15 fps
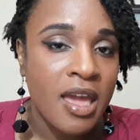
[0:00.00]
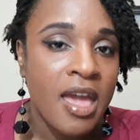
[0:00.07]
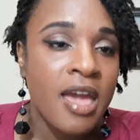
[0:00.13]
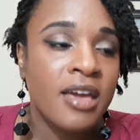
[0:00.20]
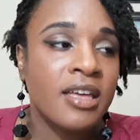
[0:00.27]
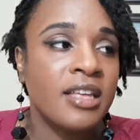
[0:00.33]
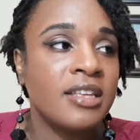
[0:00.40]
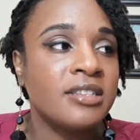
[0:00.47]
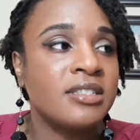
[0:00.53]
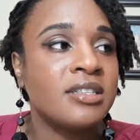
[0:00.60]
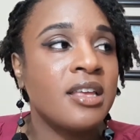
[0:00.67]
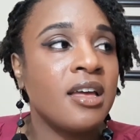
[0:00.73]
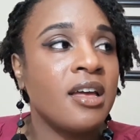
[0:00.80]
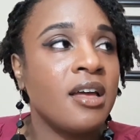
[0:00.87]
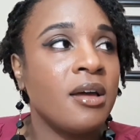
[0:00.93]
Because
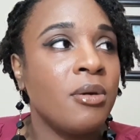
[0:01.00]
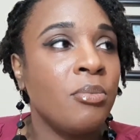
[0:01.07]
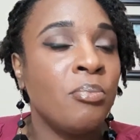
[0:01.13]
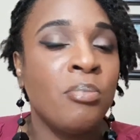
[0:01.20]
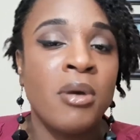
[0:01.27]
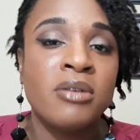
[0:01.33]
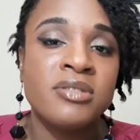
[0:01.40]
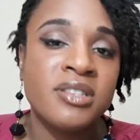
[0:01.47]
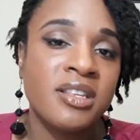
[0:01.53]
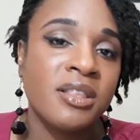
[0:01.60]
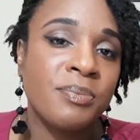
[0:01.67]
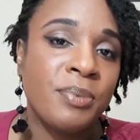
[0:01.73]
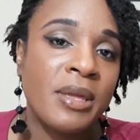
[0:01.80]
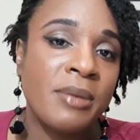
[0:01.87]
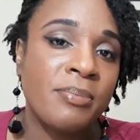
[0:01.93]
most of the
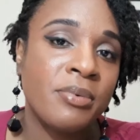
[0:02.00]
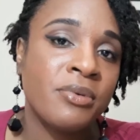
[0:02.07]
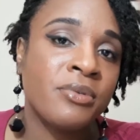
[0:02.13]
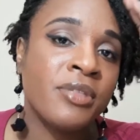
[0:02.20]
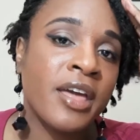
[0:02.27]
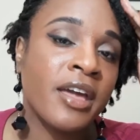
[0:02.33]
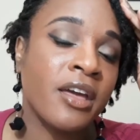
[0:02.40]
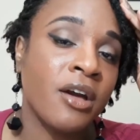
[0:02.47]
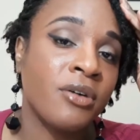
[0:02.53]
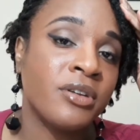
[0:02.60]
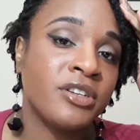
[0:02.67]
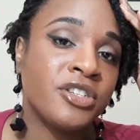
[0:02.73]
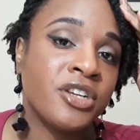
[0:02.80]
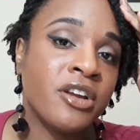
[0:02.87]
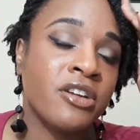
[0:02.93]
people that go to
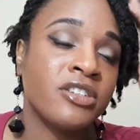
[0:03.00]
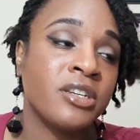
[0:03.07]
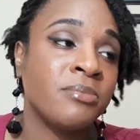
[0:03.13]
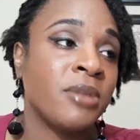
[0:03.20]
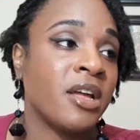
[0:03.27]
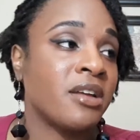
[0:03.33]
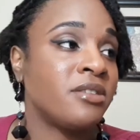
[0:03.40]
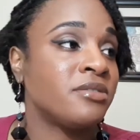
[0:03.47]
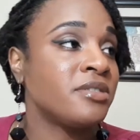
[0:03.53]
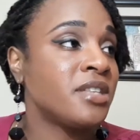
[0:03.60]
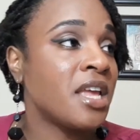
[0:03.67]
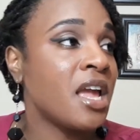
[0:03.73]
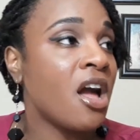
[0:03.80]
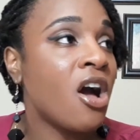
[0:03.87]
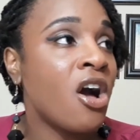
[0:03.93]
church, I'm not going to
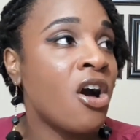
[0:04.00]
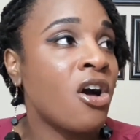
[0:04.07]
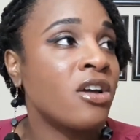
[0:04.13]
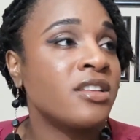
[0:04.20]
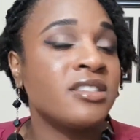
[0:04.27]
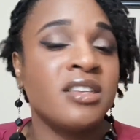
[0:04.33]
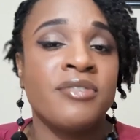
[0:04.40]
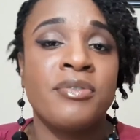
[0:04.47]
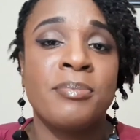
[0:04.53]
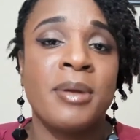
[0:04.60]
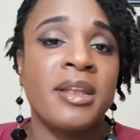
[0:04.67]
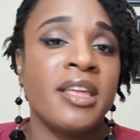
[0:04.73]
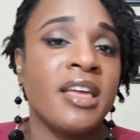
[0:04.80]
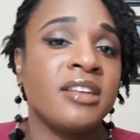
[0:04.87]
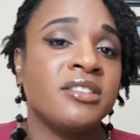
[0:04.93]
say all, because
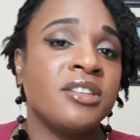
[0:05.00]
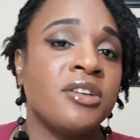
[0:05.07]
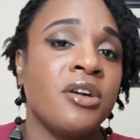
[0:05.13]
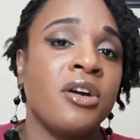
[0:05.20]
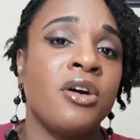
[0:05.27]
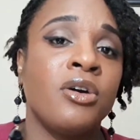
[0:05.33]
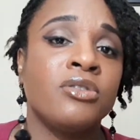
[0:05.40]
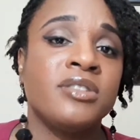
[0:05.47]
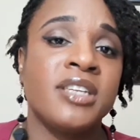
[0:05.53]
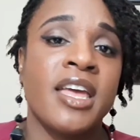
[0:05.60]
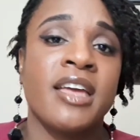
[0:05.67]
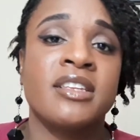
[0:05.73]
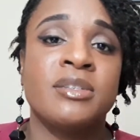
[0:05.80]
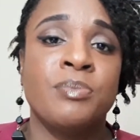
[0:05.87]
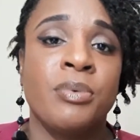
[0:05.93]
everybody has their own
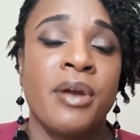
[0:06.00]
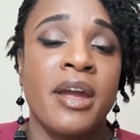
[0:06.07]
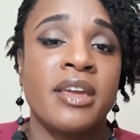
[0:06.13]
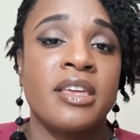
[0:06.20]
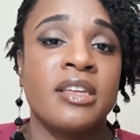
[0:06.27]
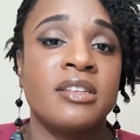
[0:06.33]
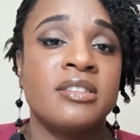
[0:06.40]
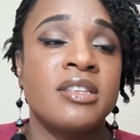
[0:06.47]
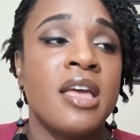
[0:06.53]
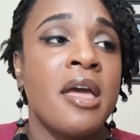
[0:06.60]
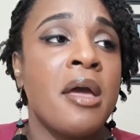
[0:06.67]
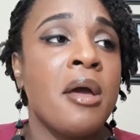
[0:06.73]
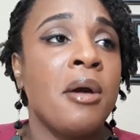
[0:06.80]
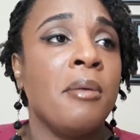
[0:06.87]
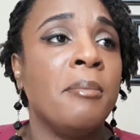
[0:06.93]
tax brackets,
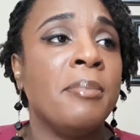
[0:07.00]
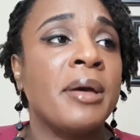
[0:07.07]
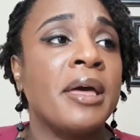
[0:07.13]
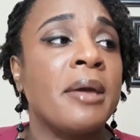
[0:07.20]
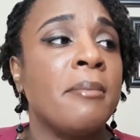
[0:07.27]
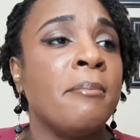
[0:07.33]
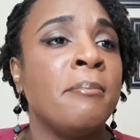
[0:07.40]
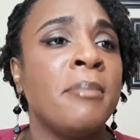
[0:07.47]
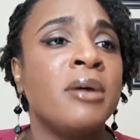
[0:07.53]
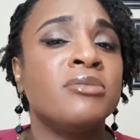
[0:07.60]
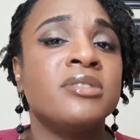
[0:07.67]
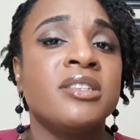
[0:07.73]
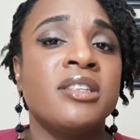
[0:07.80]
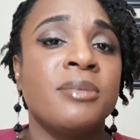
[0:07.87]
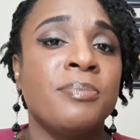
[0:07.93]
but
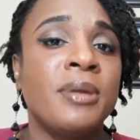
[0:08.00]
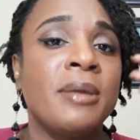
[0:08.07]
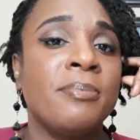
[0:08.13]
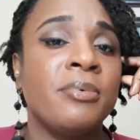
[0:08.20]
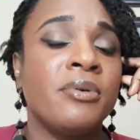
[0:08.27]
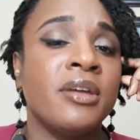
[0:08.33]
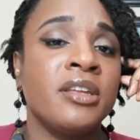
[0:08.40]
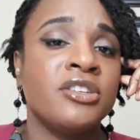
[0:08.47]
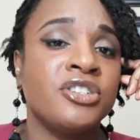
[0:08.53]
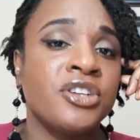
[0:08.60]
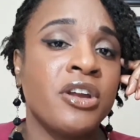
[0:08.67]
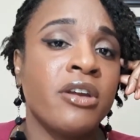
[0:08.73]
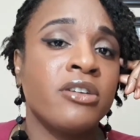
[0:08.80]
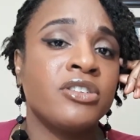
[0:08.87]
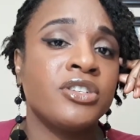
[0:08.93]
most of the people in
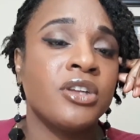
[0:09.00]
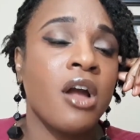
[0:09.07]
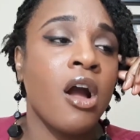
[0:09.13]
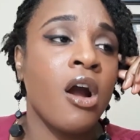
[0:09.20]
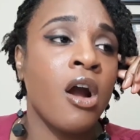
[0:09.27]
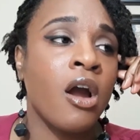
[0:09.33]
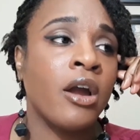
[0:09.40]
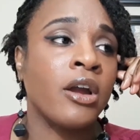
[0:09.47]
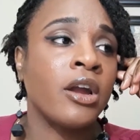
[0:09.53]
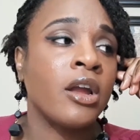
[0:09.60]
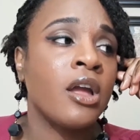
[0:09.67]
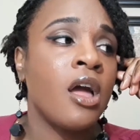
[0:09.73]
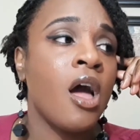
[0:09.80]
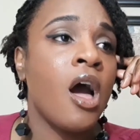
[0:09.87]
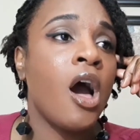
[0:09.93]
church are
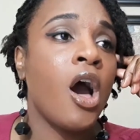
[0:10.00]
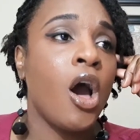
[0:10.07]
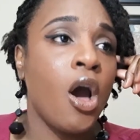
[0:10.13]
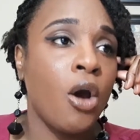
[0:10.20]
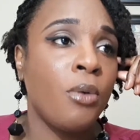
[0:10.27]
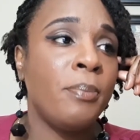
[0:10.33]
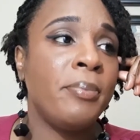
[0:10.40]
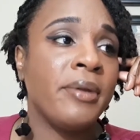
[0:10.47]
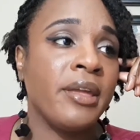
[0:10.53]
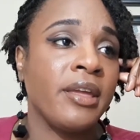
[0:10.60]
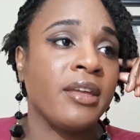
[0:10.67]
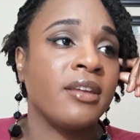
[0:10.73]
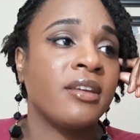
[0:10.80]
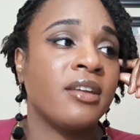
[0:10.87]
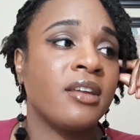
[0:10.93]

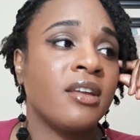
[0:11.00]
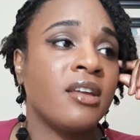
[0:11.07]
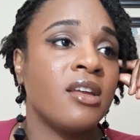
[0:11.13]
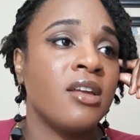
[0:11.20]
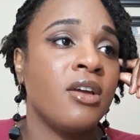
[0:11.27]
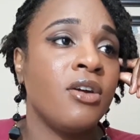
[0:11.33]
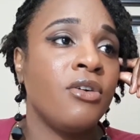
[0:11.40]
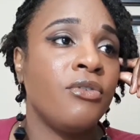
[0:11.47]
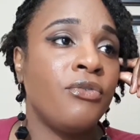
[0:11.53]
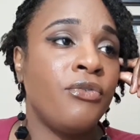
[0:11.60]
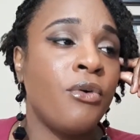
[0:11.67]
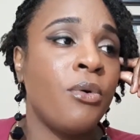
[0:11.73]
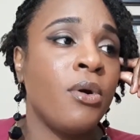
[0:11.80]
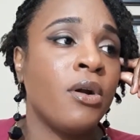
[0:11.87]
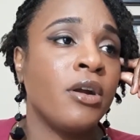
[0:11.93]
hoping
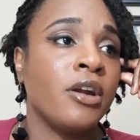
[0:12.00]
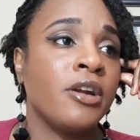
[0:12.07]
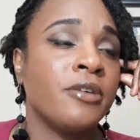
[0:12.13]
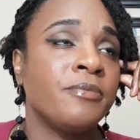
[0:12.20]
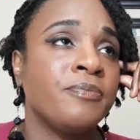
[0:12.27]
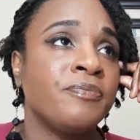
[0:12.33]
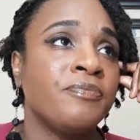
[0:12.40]
for,